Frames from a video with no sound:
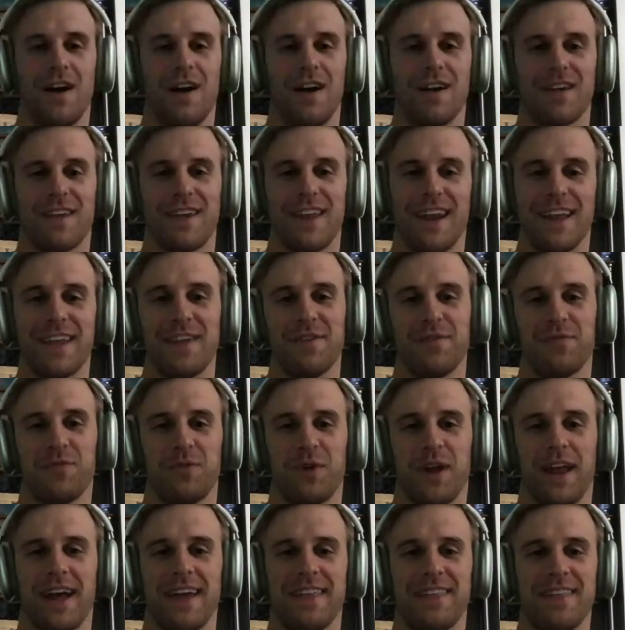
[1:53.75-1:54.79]
Can I give
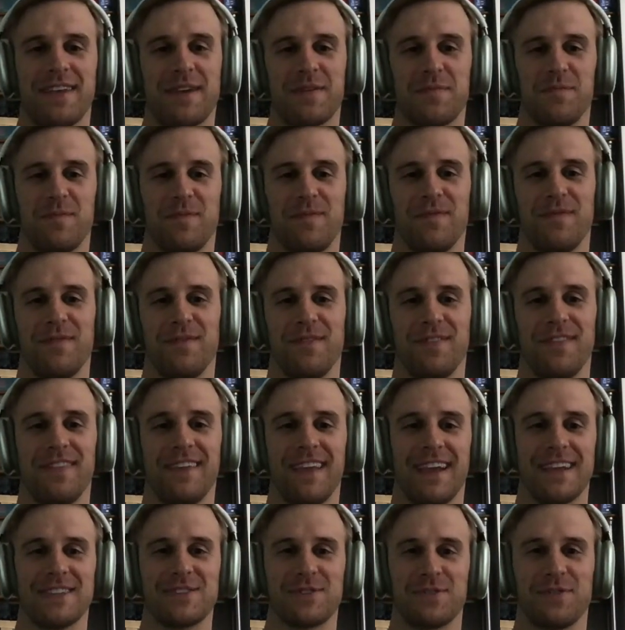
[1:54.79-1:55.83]
what I think
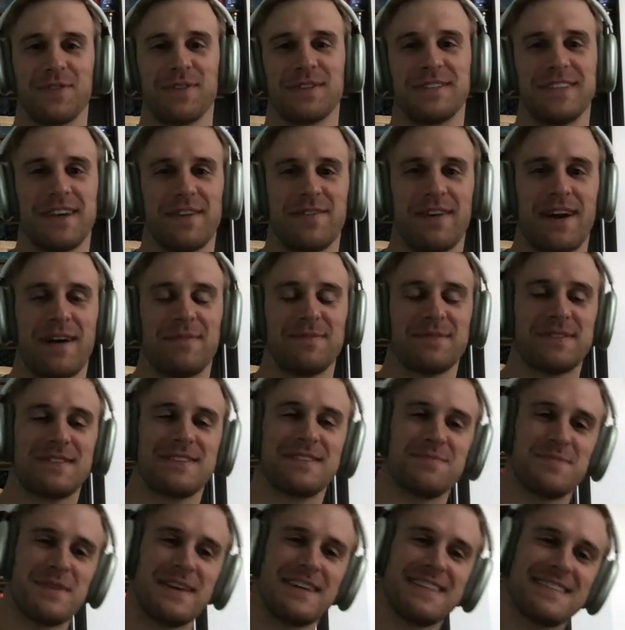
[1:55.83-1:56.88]
the answer for
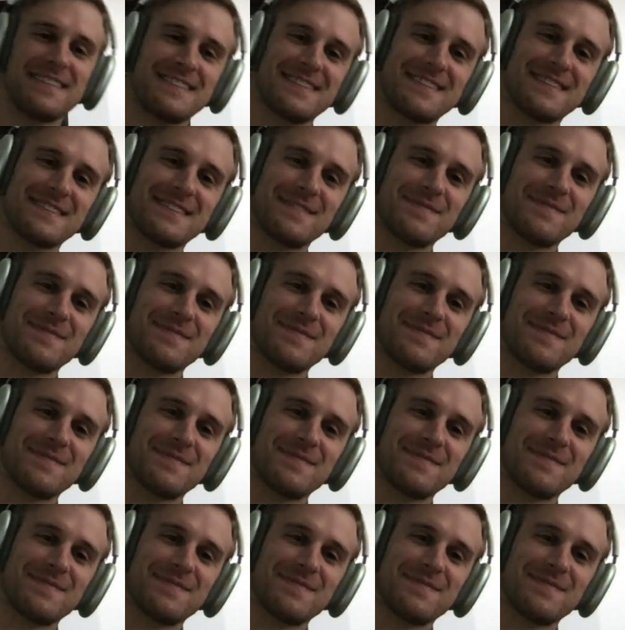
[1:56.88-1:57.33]
DevOps means?